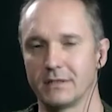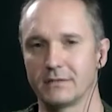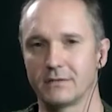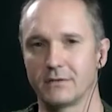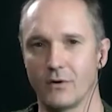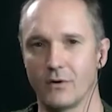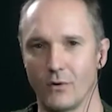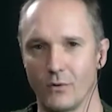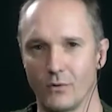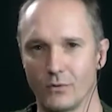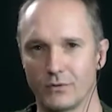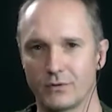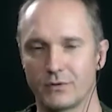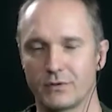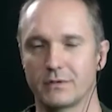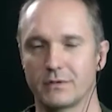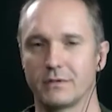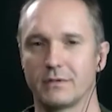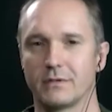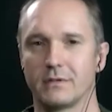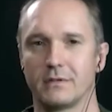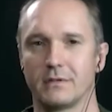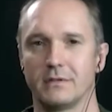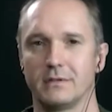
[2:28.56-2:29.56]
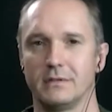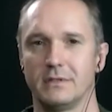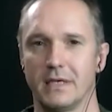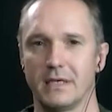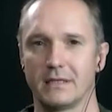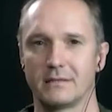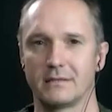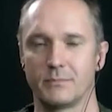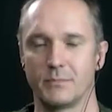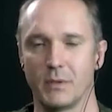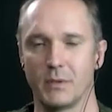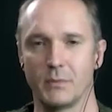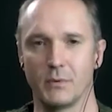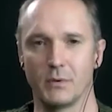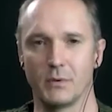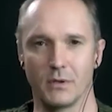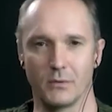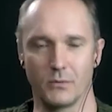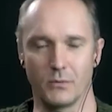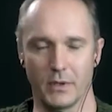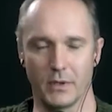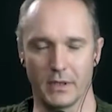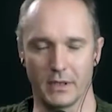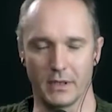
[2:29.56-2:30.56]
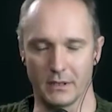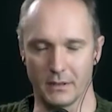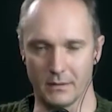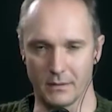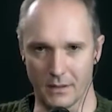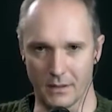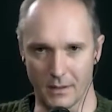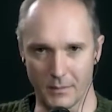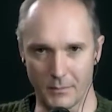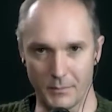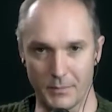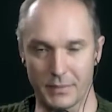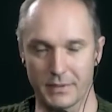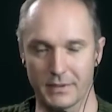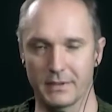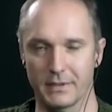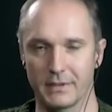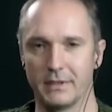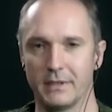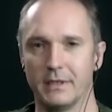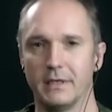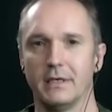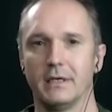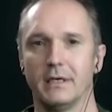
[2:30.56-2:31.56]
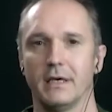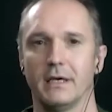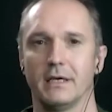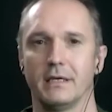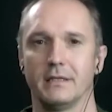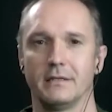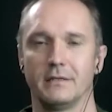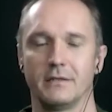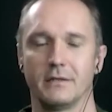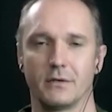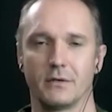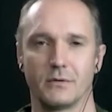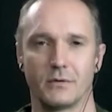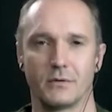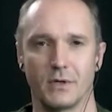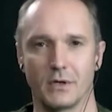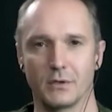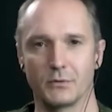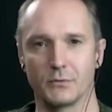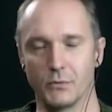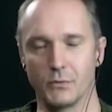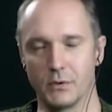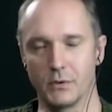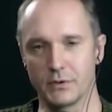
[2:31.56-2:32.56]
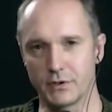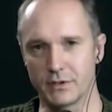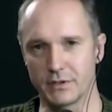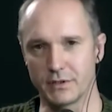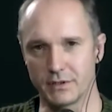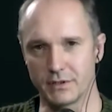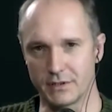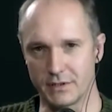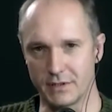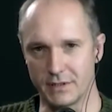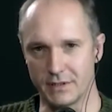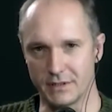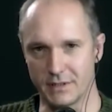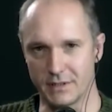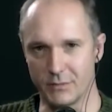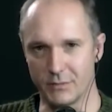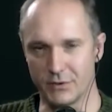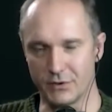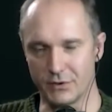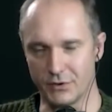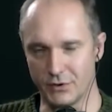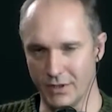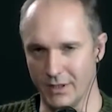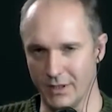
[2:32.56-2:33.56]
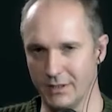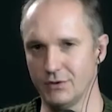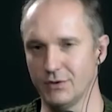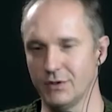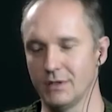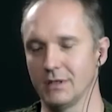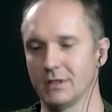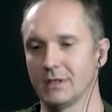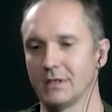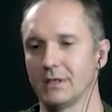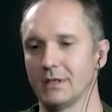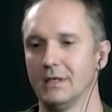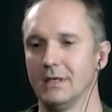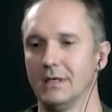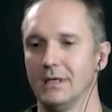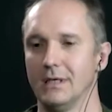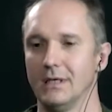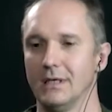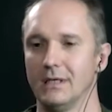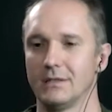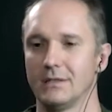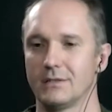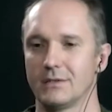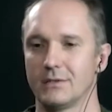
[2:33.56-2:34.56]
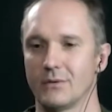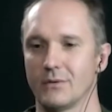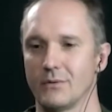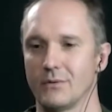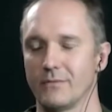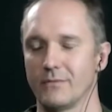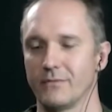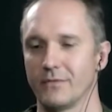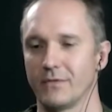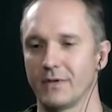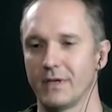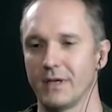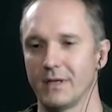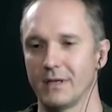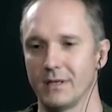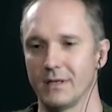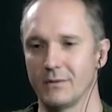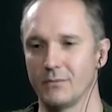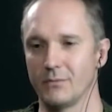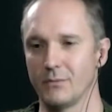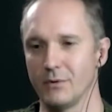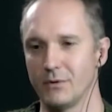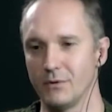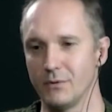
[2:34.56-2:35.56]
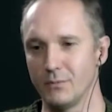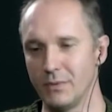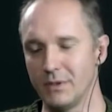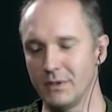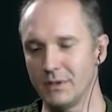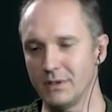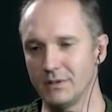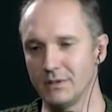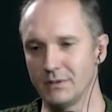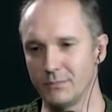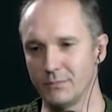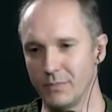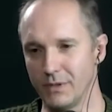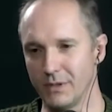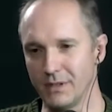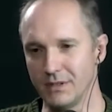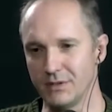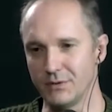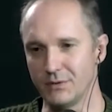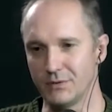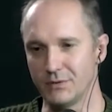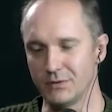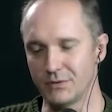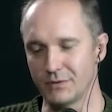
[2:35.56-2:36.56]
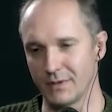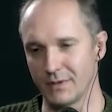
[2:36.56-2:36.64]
caused that people are waking up and the current working system is changing. So, Kenneth, would you please